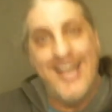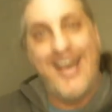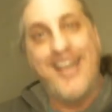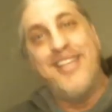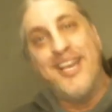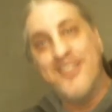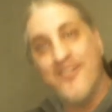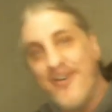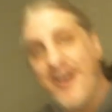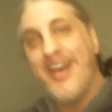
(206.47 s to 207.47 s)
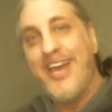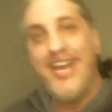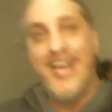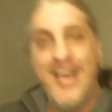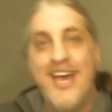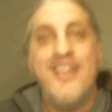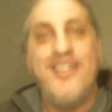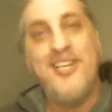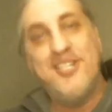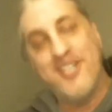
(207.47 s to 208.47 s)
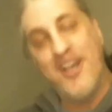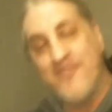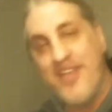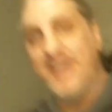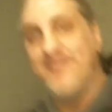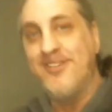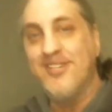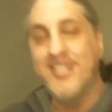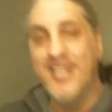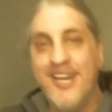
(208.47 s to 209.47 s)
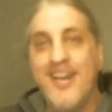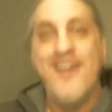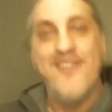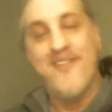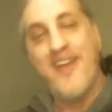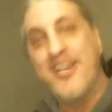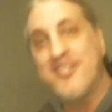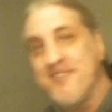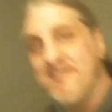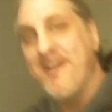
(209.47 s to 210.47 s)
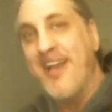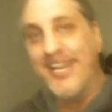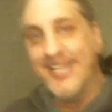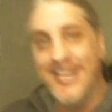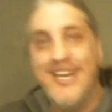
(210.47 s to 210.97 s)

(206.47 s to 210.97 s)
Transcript: Identify these stuffed animals for extra credit.